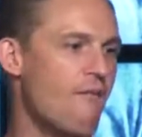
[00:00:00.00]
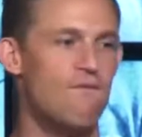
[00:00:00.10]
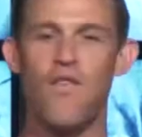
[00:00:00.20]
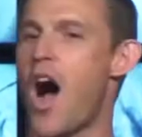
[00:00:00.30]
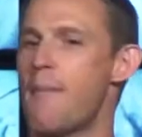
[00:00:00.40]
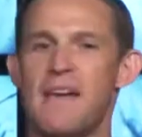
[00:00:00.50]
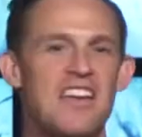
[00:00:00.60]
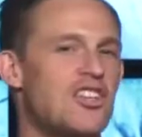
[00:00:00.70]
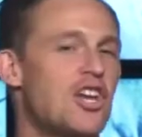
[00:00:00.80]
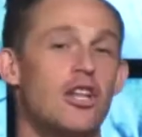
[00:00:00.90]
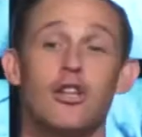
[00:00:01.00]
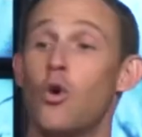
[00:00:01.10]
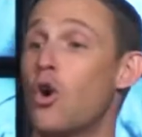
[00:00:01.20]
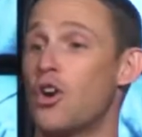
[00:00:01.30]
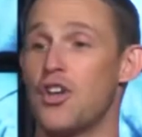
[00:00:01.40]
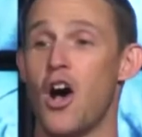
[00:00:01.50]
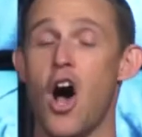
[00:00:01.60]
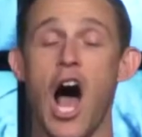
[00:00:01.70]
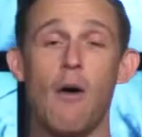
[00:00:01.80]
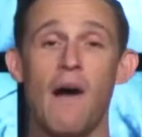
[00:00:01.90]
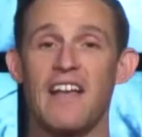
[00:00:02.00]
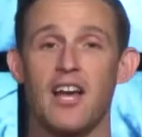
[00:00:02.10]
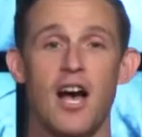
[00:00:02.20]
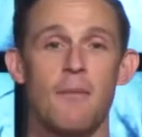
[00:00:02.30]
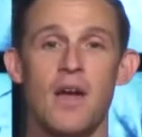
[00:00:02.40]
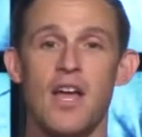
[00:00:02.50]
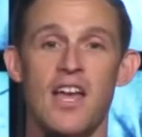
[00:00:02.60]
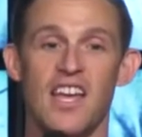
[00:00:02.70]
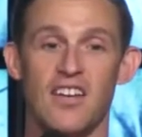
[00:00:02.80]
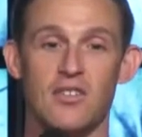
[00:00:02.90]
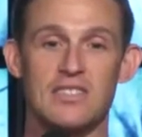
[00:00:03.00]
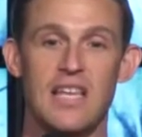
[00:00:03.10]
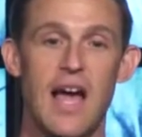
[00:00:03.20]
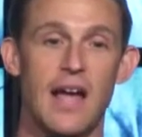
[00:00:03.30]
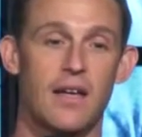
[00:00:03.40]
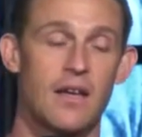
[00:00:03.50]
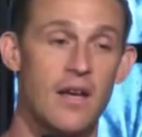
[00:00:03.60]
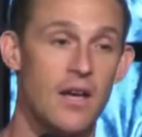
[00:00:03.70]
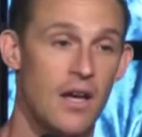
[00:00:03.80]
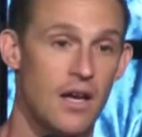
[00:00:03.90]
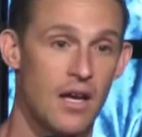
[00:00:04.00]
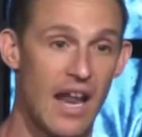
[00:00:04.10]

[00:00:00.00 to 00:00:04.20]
vomit galore, y'all. I wake up. It was like an